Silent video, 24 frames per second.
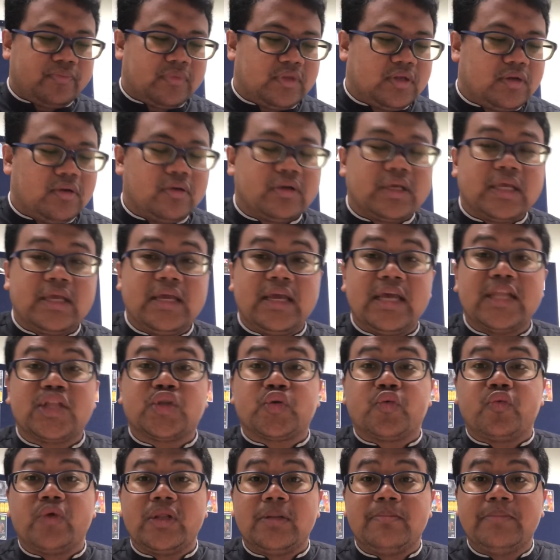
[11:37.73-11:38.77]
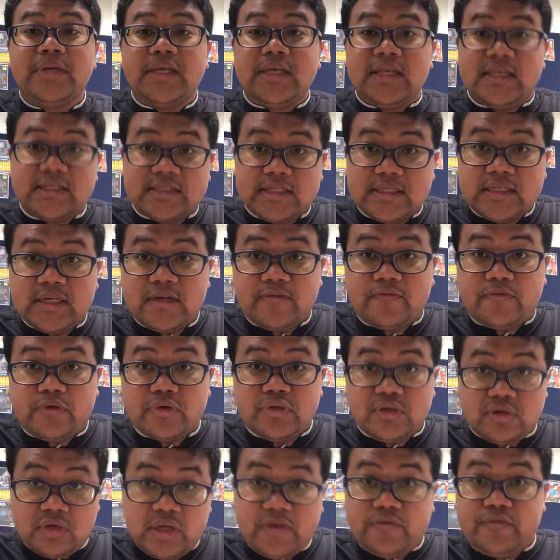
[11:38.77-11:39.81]
Okay, it will be easier for you
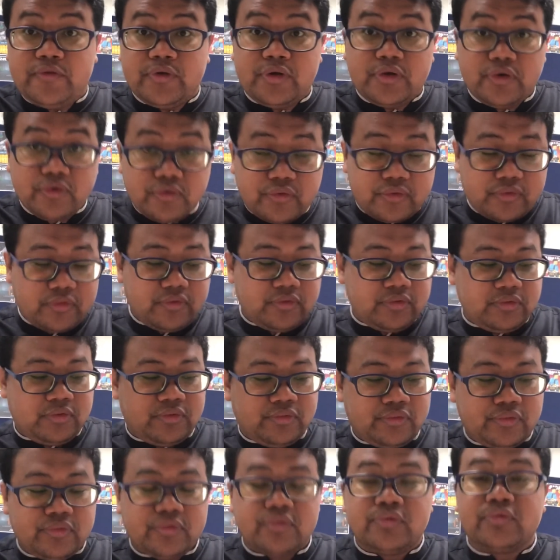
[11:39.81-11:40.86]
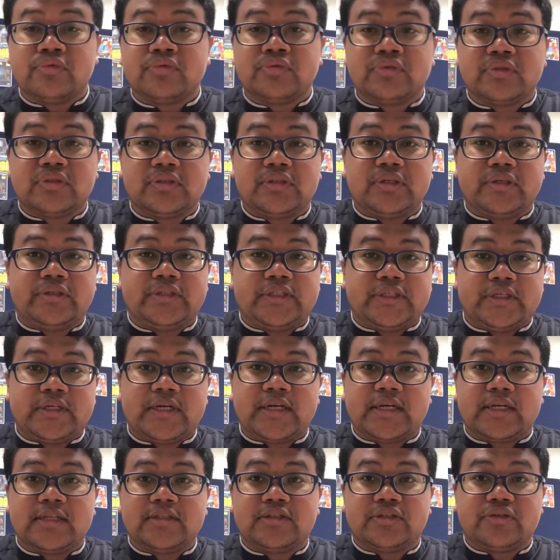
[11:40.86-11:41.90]
if you look
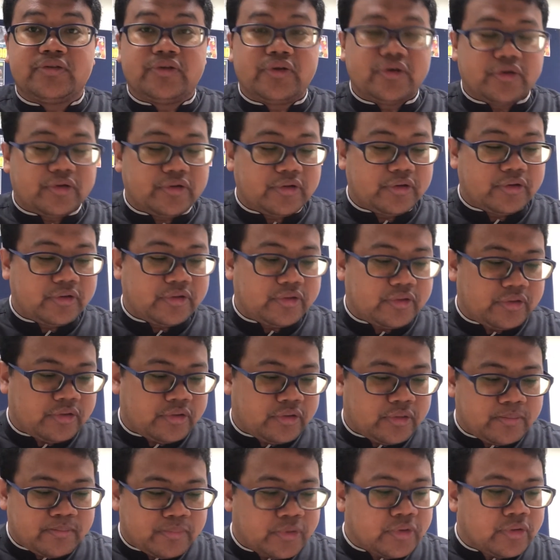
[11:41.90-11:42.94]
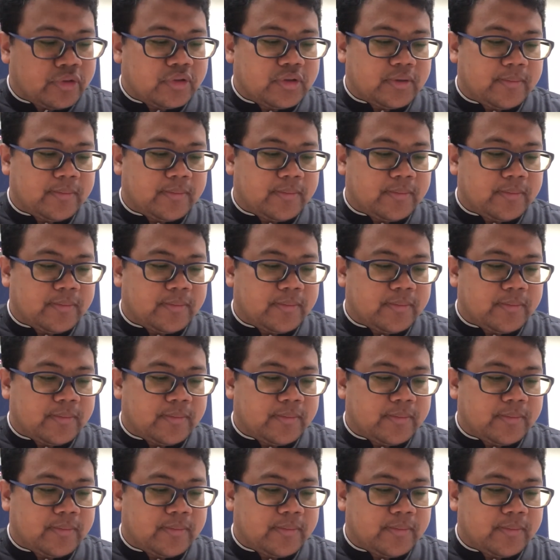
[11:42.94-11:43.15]
directly to your book.